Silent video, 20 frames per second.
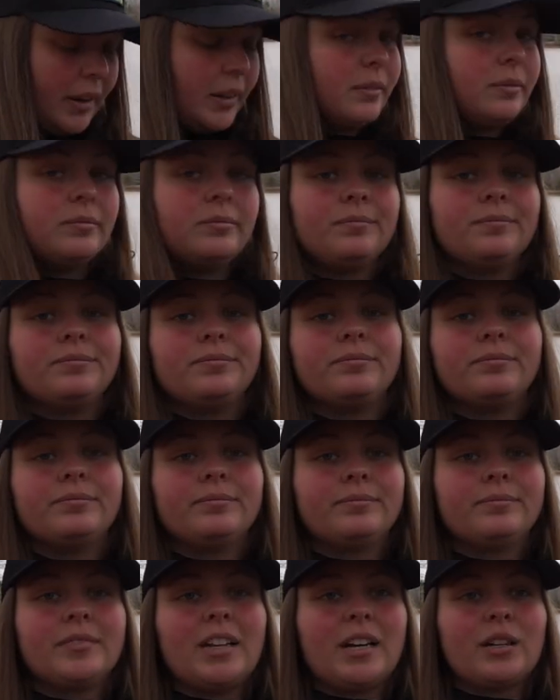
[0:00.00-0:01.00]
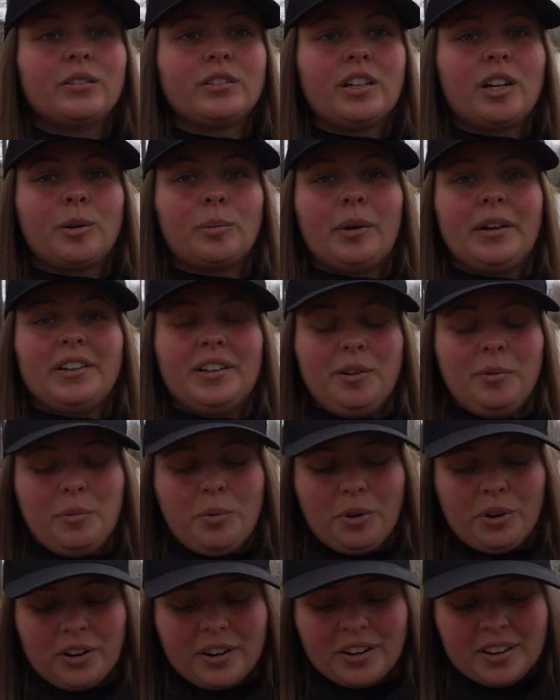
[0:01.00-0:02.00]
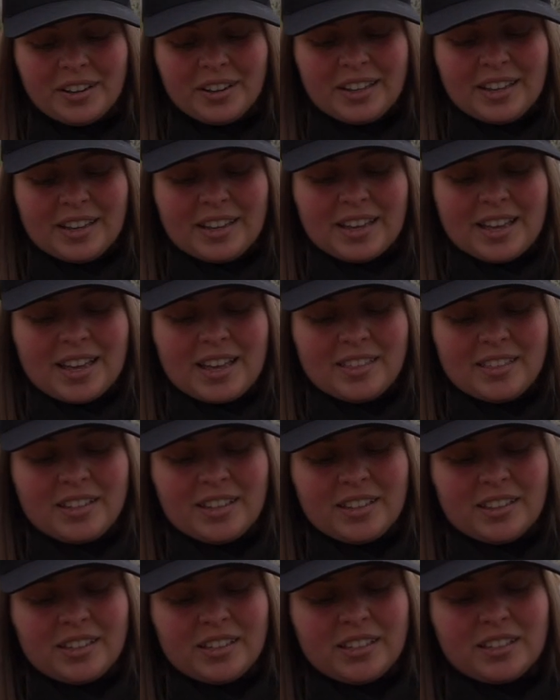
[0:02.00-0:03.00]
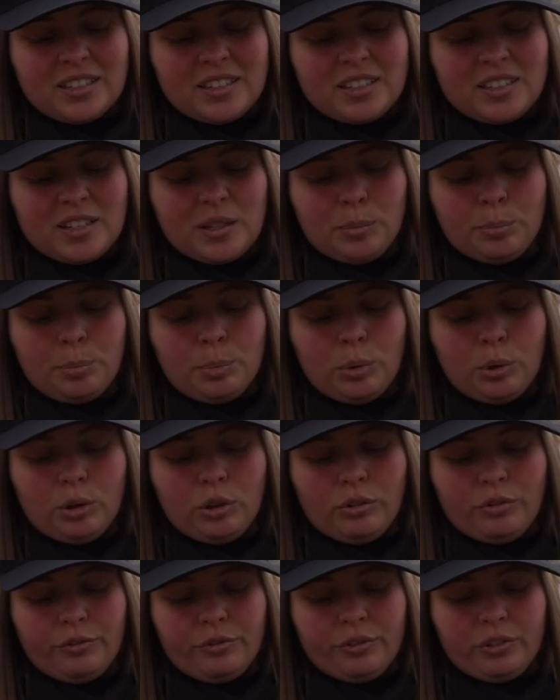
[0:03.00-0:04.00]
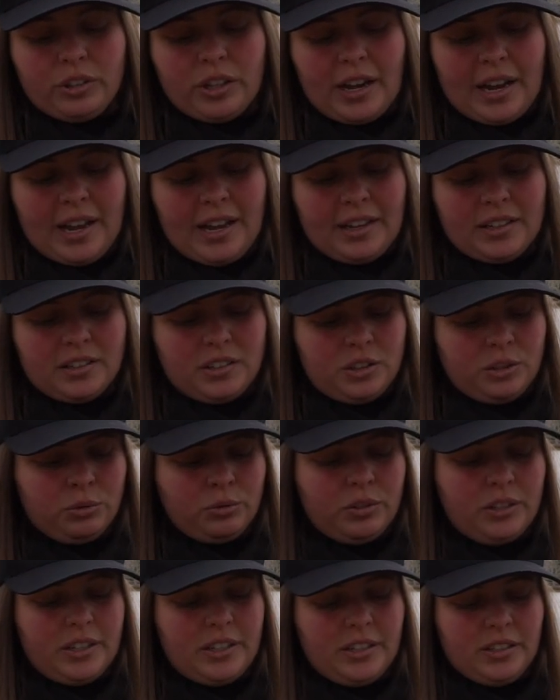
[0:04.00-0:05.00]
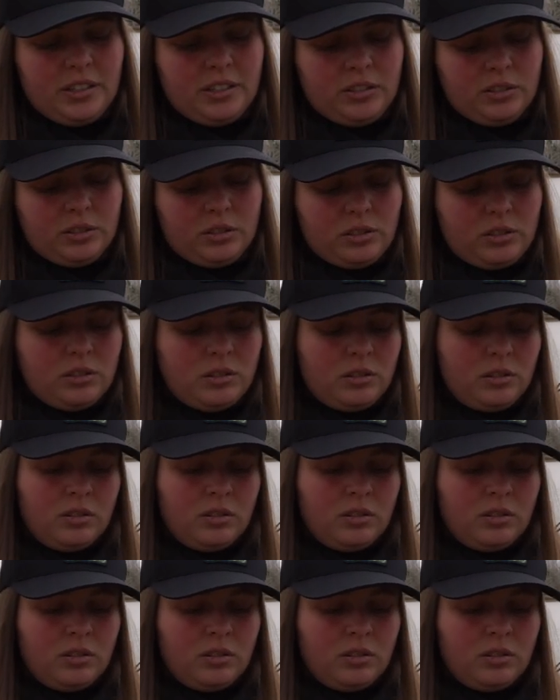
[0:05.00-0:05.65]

I'm not going to talk about it anymore. And then this is the Bull Flat 3-inch.